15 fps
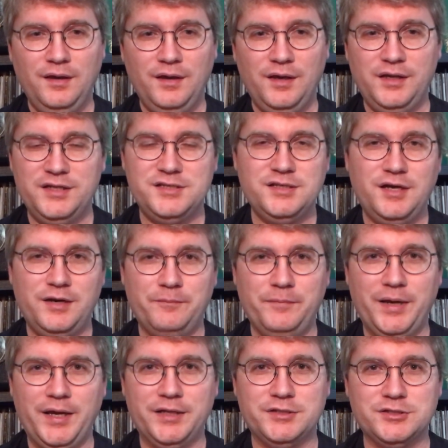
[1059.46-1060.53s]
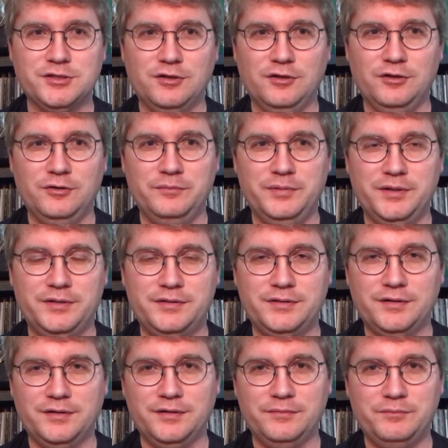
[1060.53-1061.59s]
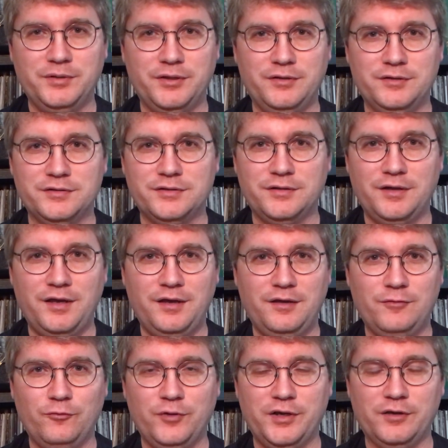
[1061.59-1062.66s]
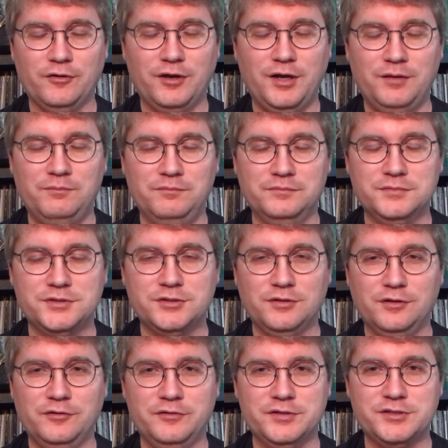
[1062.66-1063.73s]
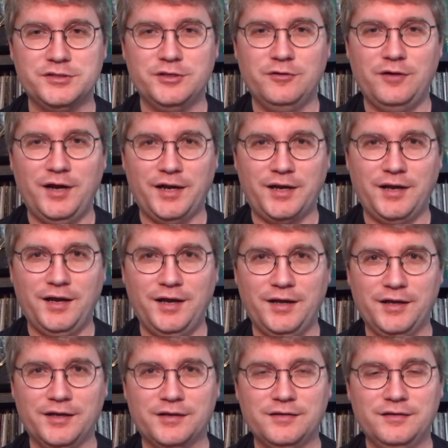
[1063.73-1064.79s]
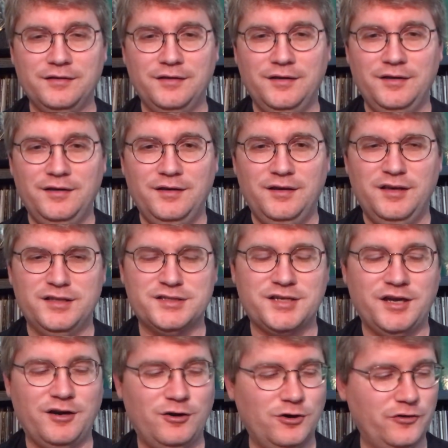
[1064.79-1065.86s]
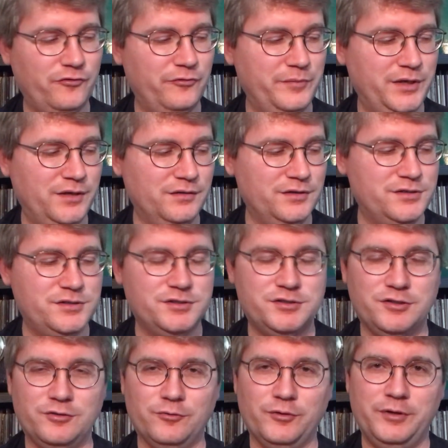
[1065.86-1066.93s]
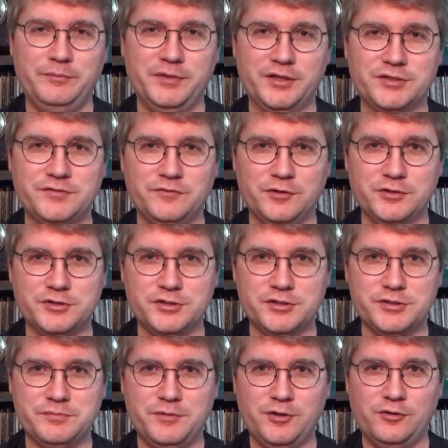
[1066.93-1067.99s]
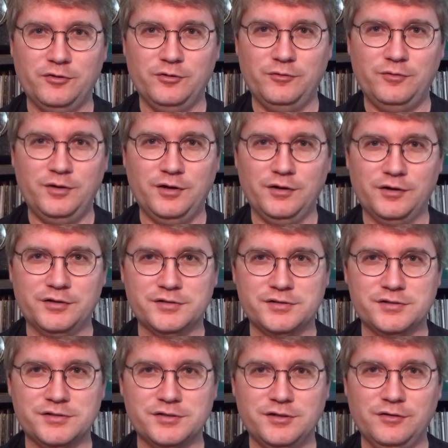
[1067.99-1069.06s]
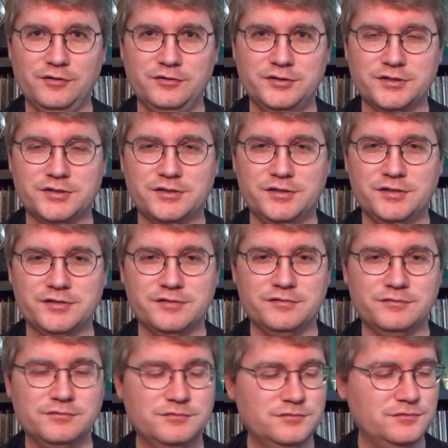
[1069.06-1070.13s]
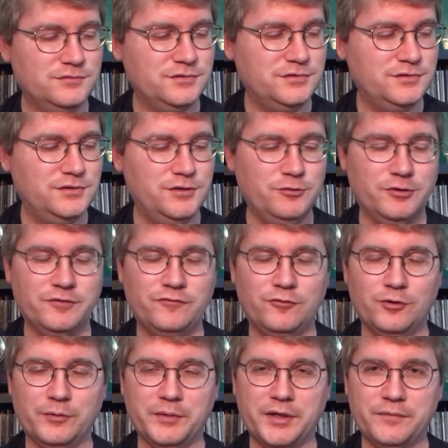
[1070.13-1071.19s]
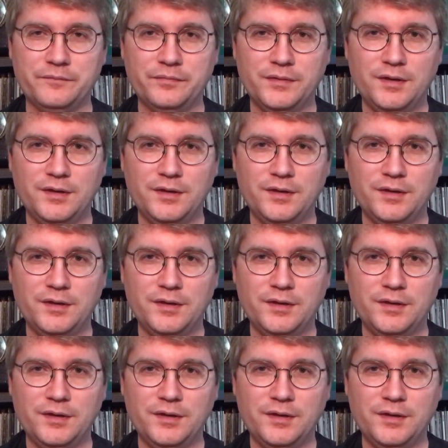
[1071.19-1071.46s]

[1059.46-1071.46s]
and it's not a bad solo, but the regular album solo is so iconic. It's kind of hard for me to listen to the remix version of Smoke on the Water because the solo just doesn't do it for me.